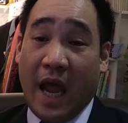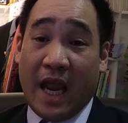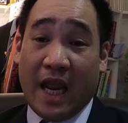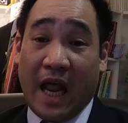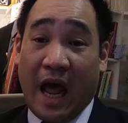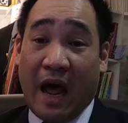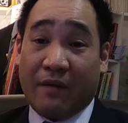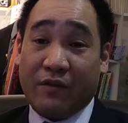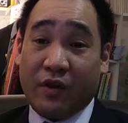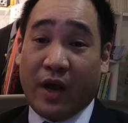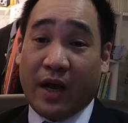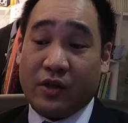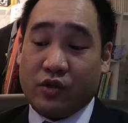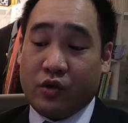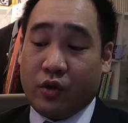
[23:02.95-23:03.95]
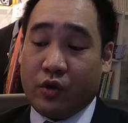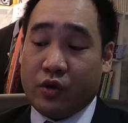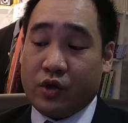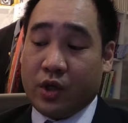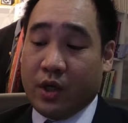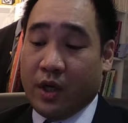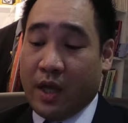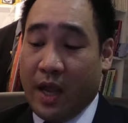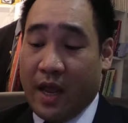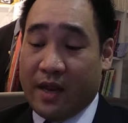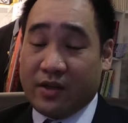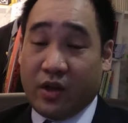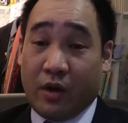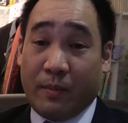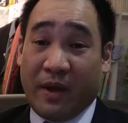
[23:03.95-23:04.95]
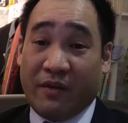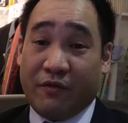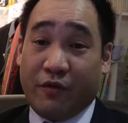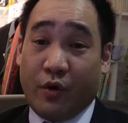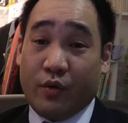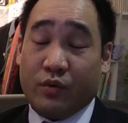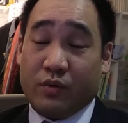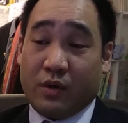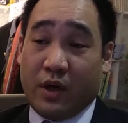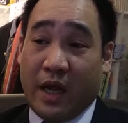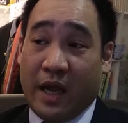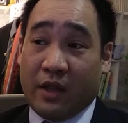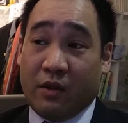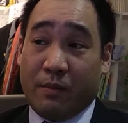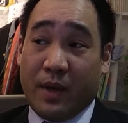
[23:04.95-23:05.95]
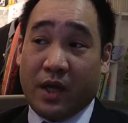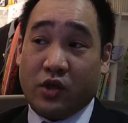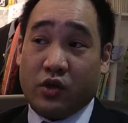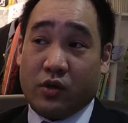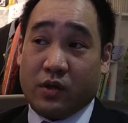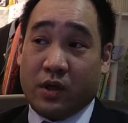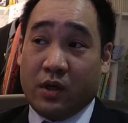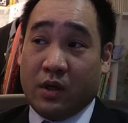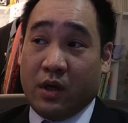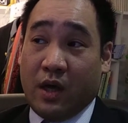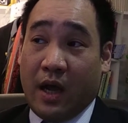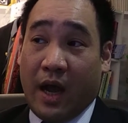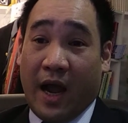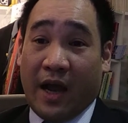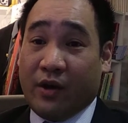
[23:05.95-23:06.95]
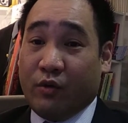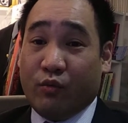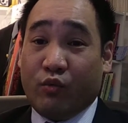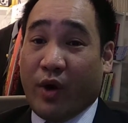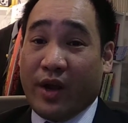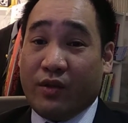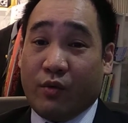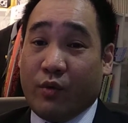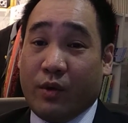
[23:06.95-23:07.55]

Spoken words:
And then after I search, it is on my phone and the pictures. I don't write the